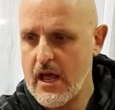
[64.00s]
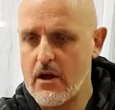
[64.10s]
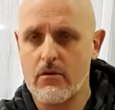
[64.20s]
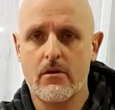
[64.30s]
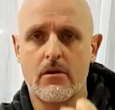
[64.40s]

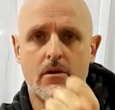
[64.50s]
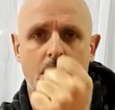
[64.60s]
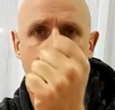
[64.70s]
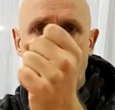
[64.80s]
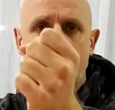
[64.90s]
out
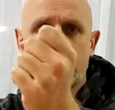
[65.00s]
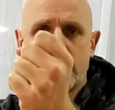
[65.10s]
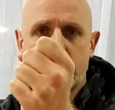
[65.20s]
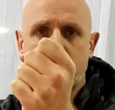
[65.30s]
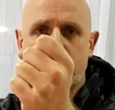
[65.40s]

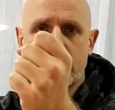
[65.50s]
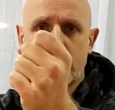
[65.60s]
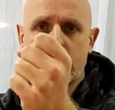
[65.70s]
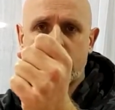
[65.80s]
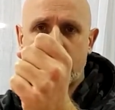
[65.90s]
to the shoulder
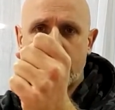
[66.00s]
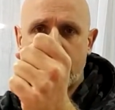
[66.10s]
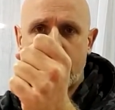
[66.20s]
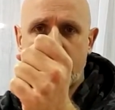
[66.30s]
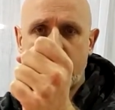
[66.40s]

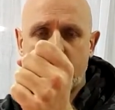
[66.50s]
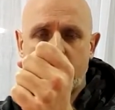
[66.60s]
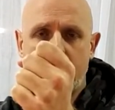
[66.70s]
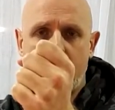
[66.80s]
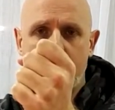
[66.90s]
and hit
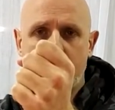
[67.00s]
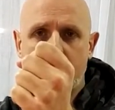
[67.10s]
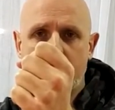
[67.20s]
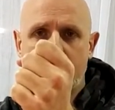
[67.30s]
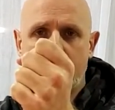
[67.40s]
through the gap,
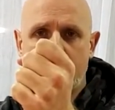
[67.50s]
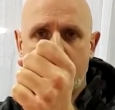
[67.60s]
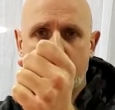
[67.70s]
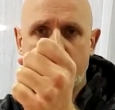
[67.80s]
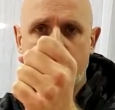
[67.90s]

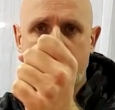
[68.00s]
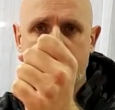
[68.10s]
either or.